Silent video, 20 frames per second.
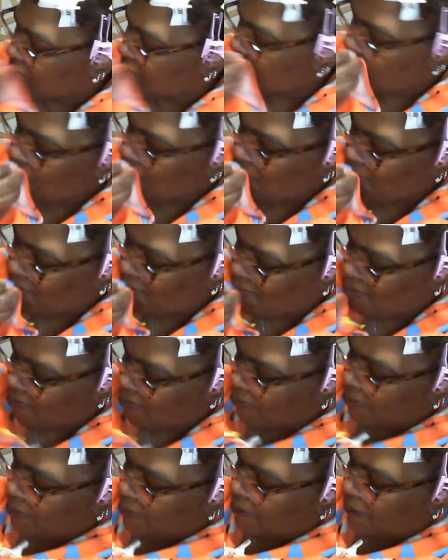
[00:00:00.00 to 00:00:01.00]

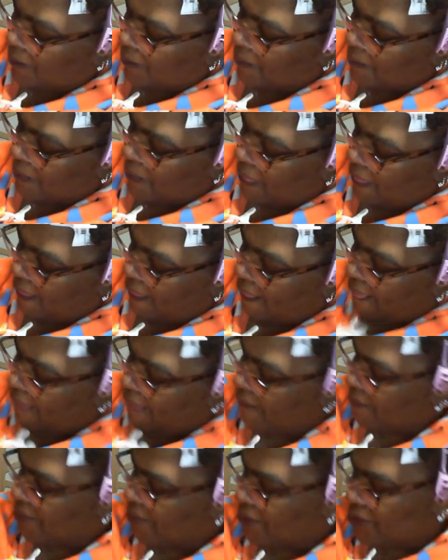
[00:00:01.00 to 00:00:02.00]
excuse me,
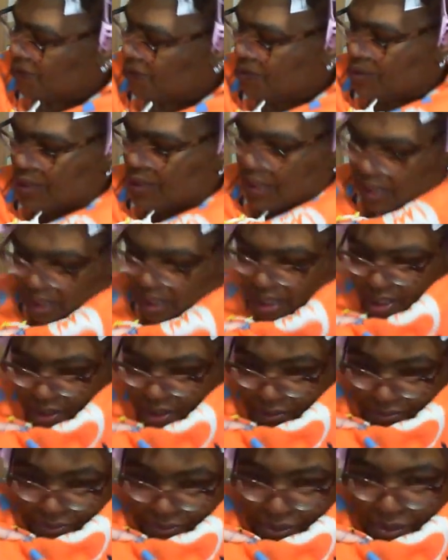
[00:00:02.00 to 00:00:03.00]
that you see
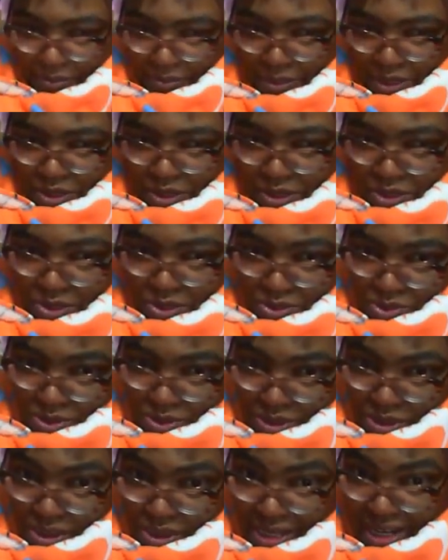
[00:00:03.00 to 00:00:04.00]
me
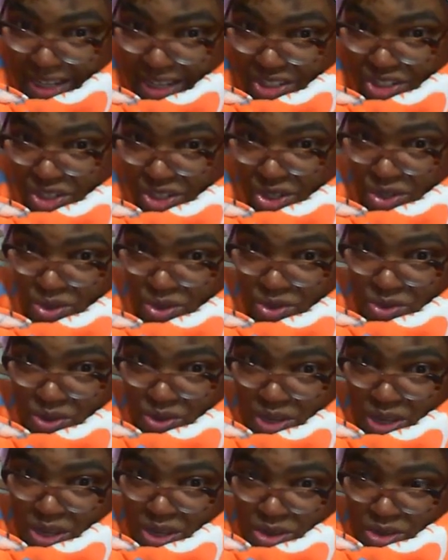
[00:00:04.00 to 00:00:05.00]
using, that I showed,
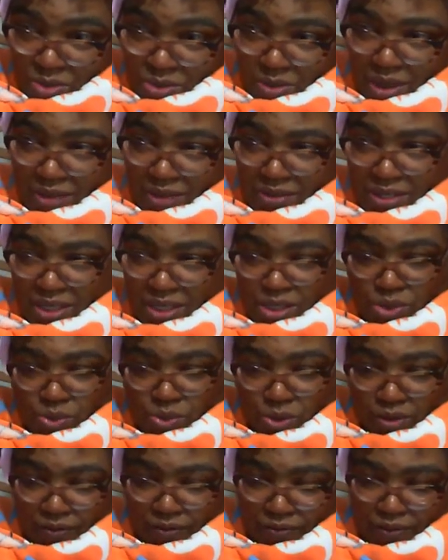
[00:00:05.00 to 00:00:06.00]
you may have seen the
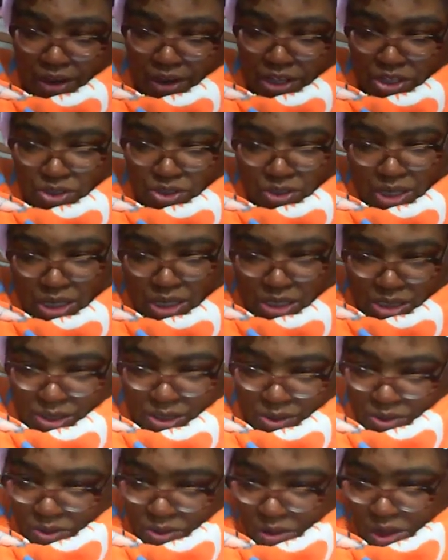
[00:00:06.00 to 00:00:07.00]
word fresh in it.
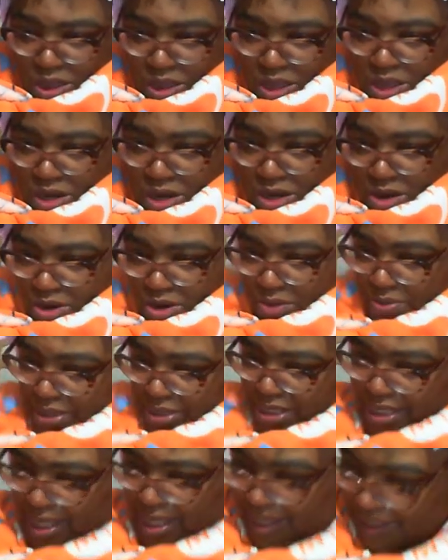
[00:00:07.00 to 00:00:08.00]
So
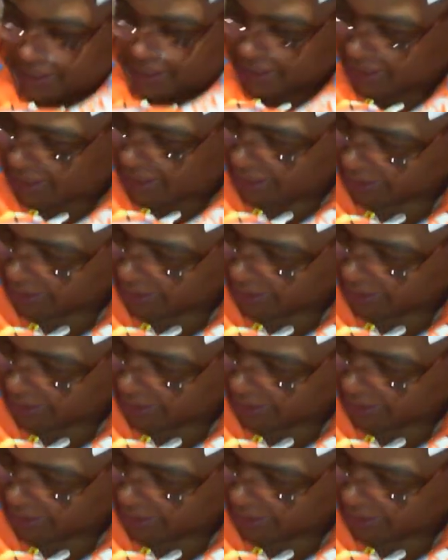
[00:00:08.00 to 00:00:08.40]
CurlMix has